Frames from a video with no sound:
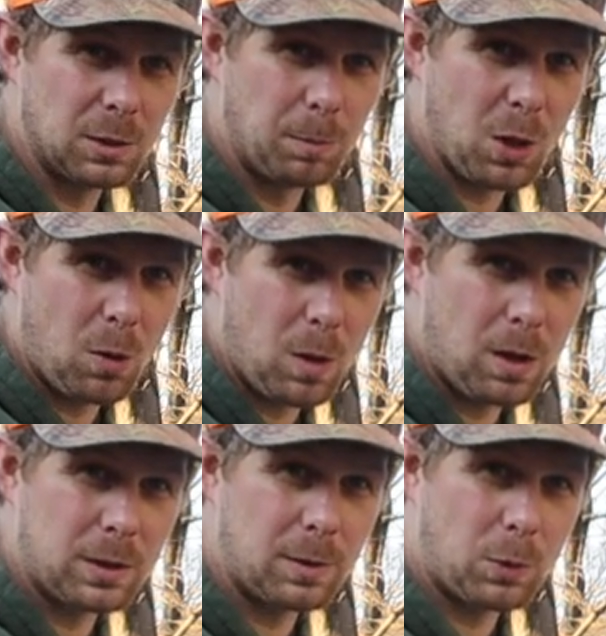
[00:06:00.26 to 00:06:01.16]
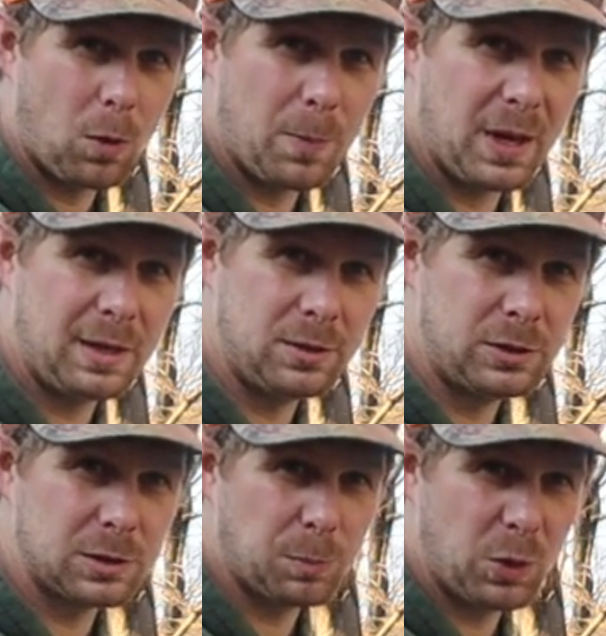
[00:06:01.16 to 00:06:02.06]
you'll blow all your propane you
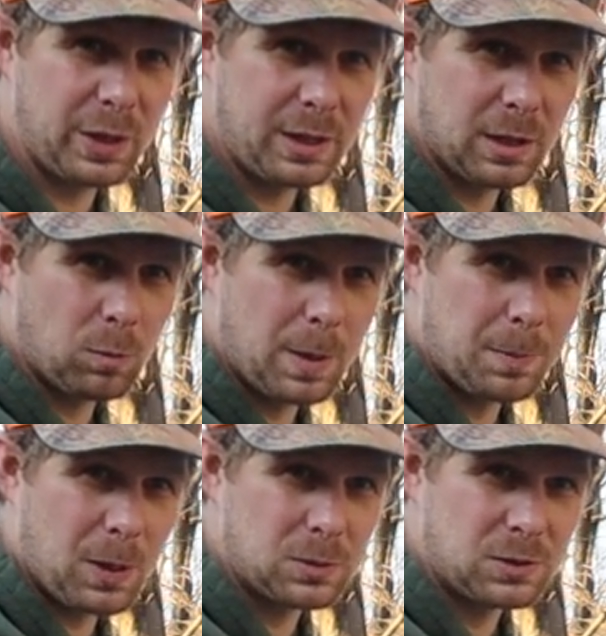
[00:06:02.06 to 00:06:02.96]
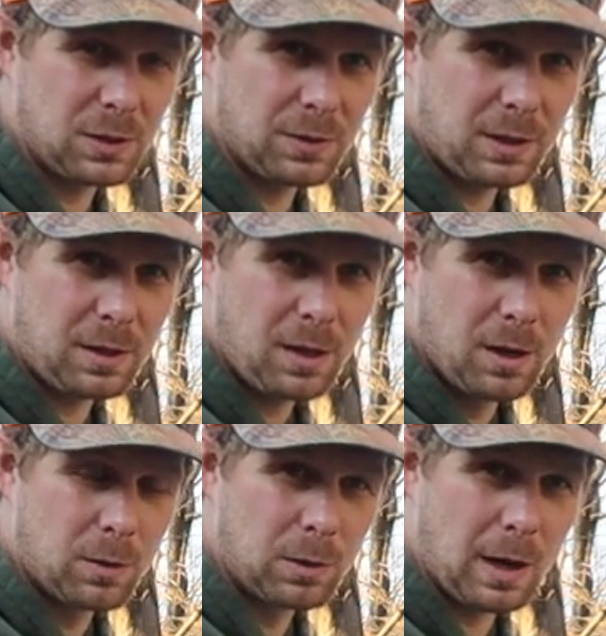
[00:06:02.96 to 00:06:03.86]
just put into your 1 pound cylinder
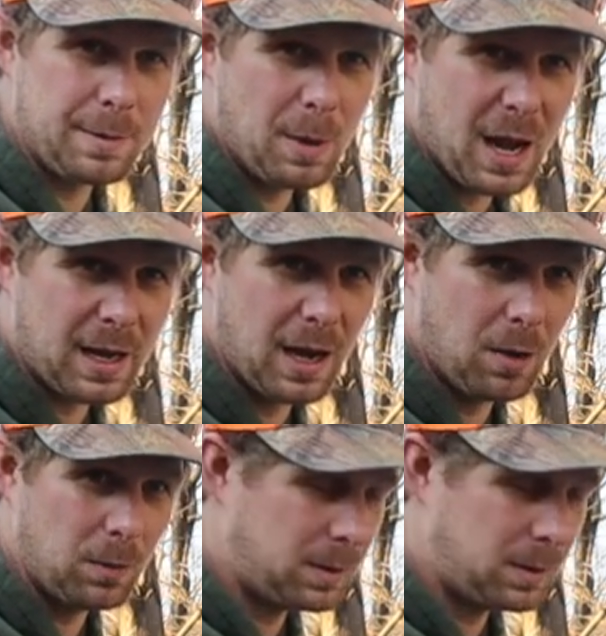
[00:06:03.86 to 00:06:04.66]
right back out.